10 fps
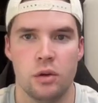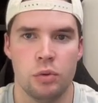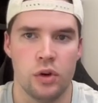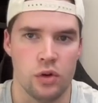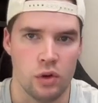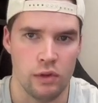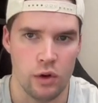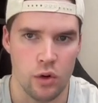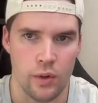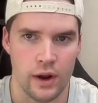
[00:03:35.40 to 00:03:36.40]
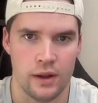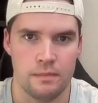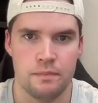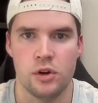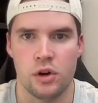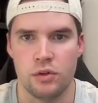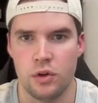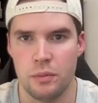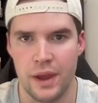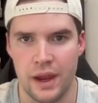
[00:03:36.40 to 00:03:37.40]
you put your own logo on it, your own
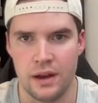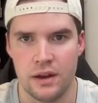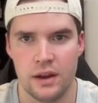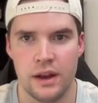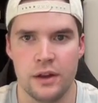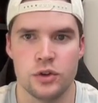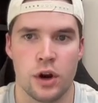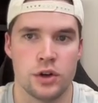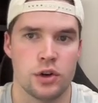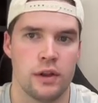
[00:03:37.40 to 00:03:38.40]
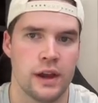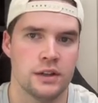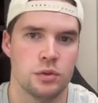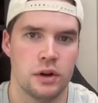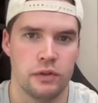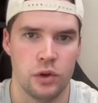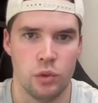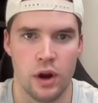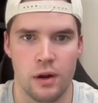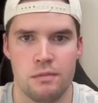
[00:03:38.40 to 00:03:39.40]
domain, and you charge clients whatever you want.